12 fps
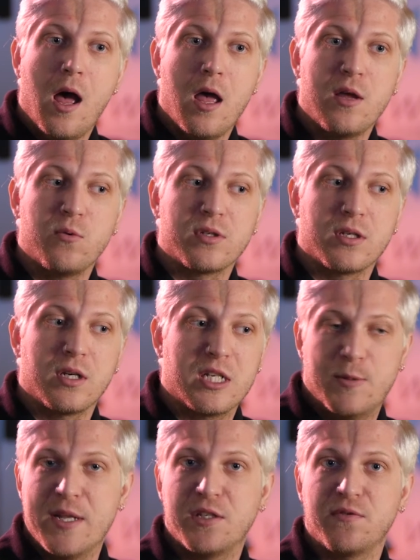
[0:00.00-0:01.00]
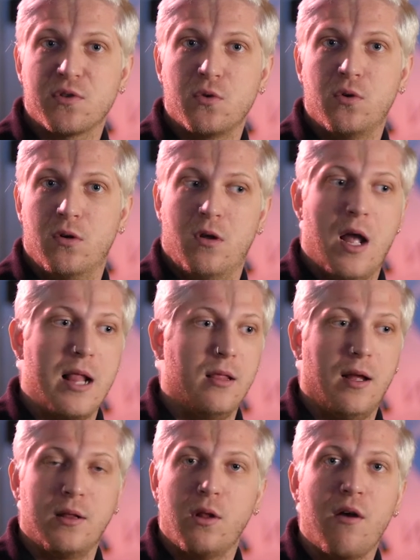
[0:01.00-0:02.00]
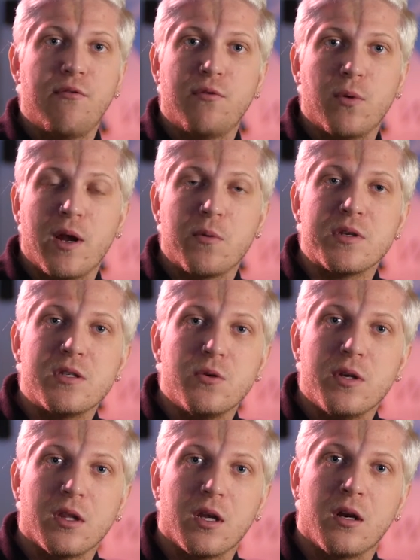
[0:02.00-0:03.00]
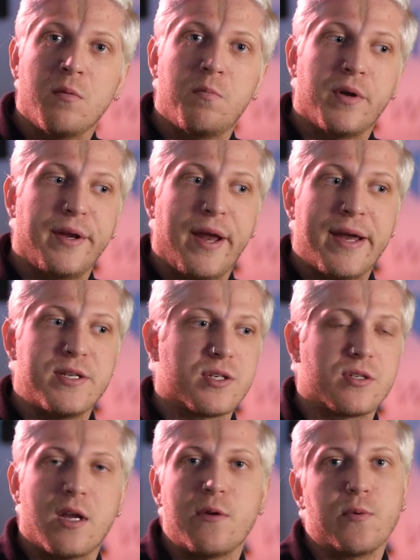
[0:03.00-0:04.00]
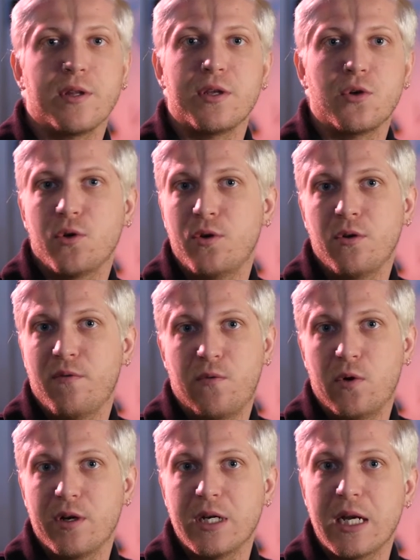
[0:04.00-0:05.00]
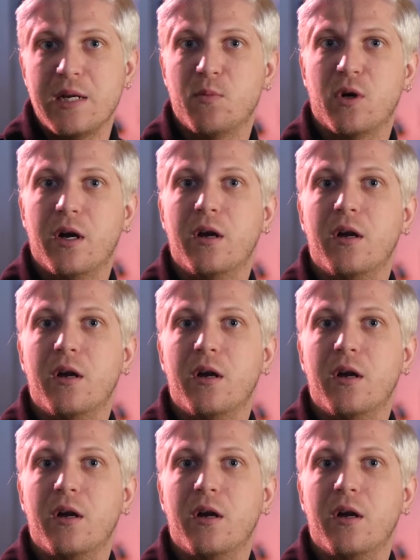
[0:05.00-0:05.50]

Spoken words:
It was an expensive school. I loved what I was doing there, but I really couldn't afford it anymore.